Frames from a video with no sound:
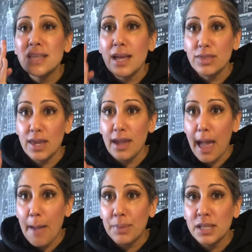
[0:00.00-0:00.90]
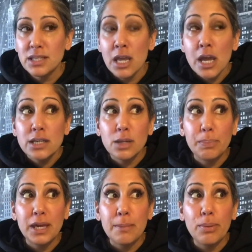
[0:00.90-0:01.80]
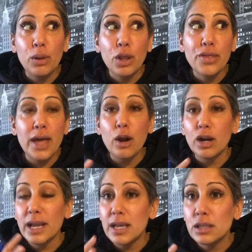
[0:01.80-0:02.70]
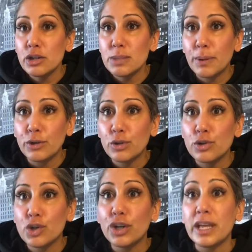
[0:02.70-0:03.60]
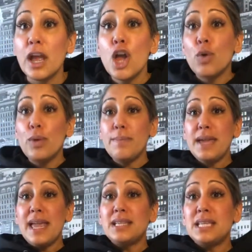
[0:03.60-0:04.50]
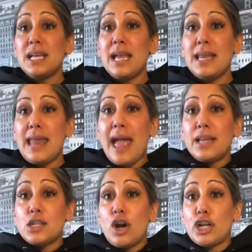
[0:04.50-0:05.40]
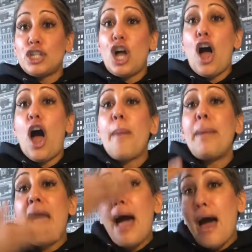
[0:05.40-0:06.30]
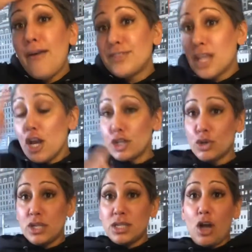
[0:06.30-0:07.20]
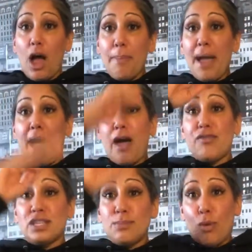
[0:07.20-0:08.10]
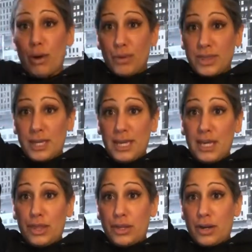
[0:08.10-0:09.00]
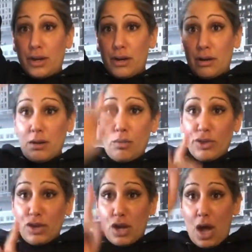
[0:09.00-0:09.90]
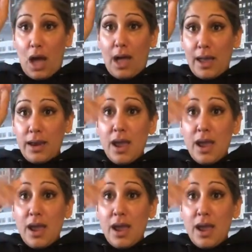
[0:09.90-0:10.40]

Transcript: I think happens to people that are in their spiritual journey. We begin to connect our top halves. So the top half is more with the ether with God,